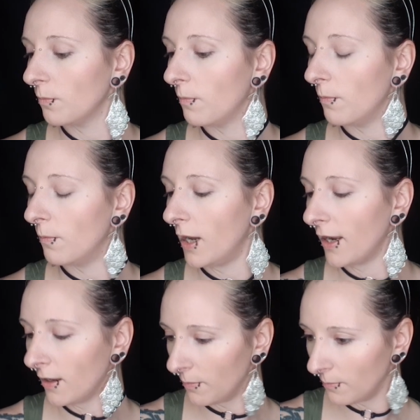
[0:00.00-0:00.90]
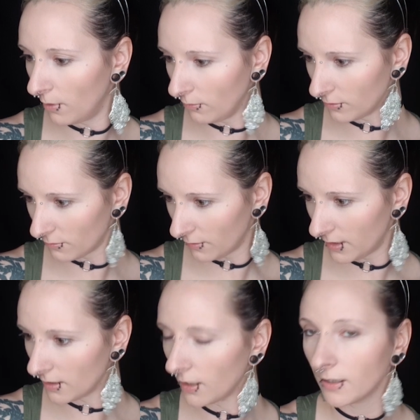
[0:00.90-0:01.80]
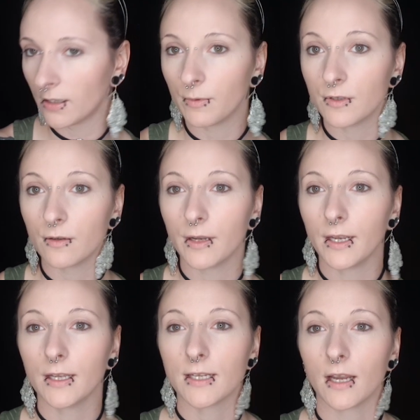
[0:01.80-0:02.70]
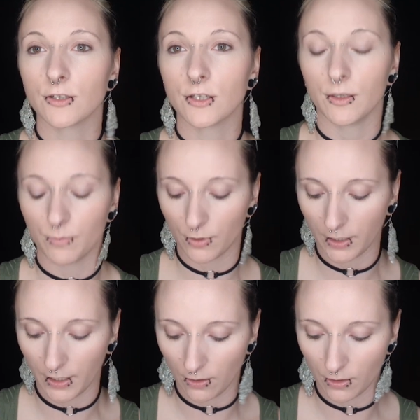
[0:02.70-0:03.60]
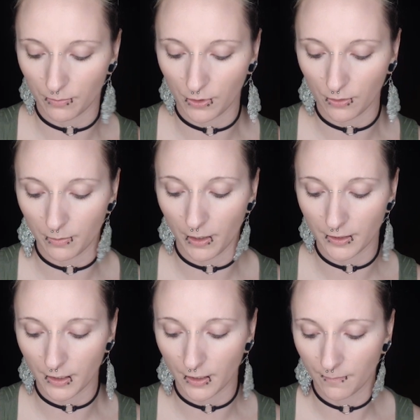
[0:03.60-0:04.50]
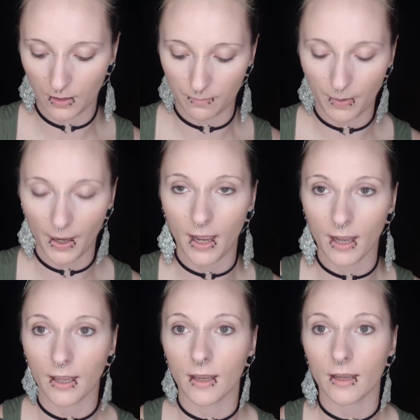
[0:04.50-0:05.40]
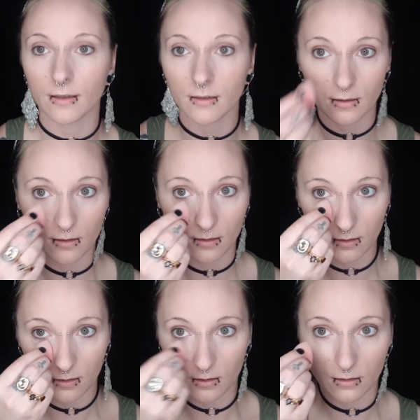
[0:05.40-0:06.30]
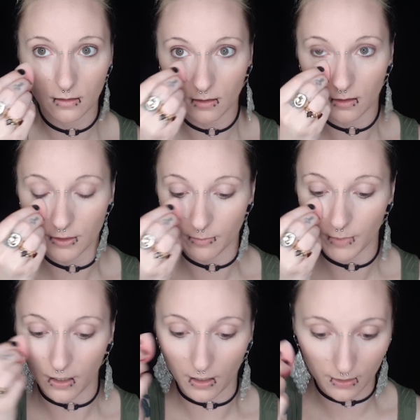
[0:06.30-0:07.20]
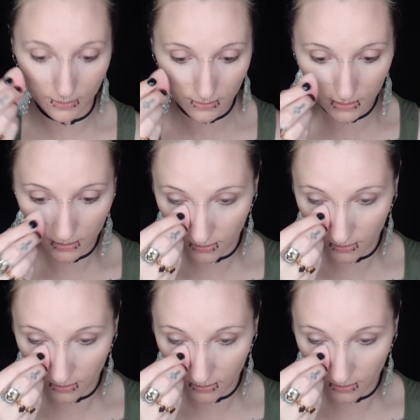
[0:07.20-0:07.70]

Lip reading: My most recent thing that I've been doing is actually putting it on a beauty blender and packing it under my eyes.